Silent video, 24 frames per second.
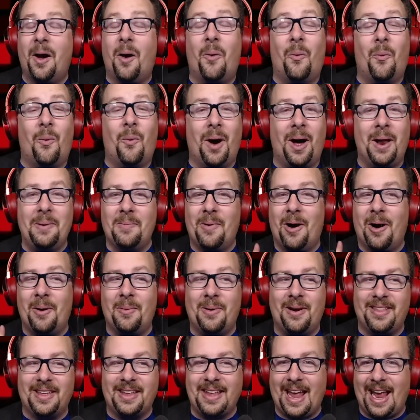One
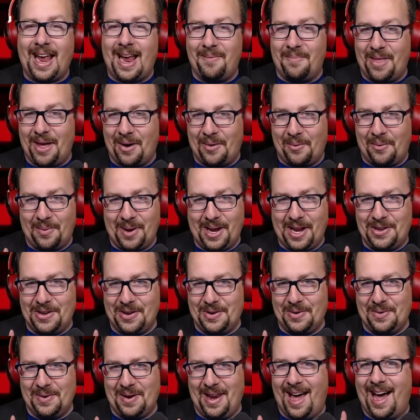moment of the game that we
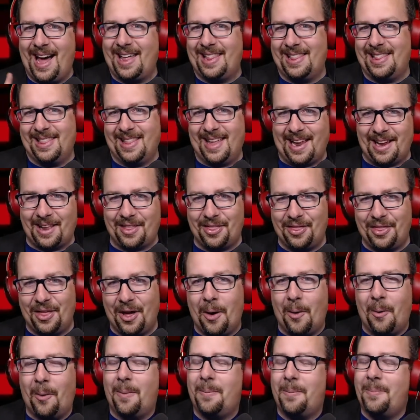do not like,
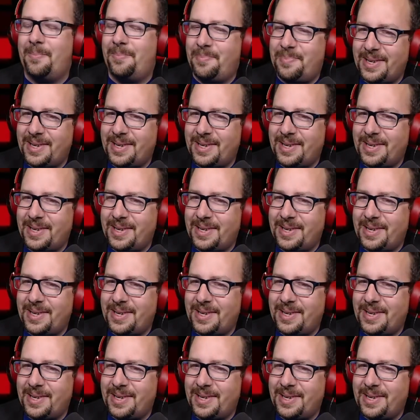though,